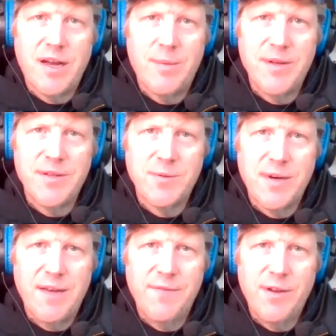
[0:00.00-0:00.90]
comments or
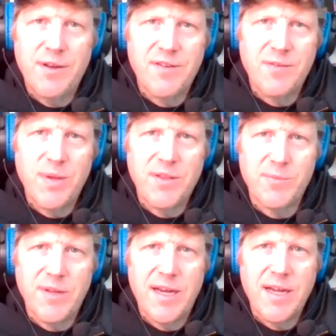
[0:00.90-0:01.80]
what have you, you can just ping
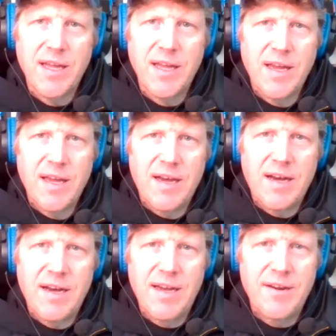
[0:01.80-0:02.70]
the blog.
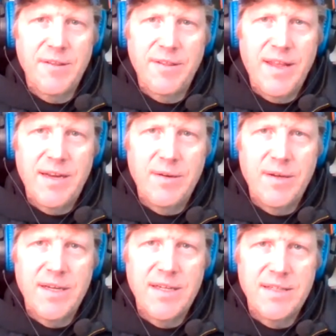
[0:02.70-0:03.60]
And other than that,
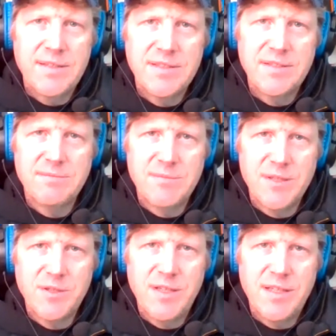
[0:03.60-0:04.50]
just
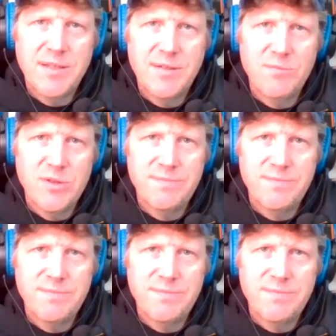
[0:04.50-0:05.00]
enjoy, and we'll.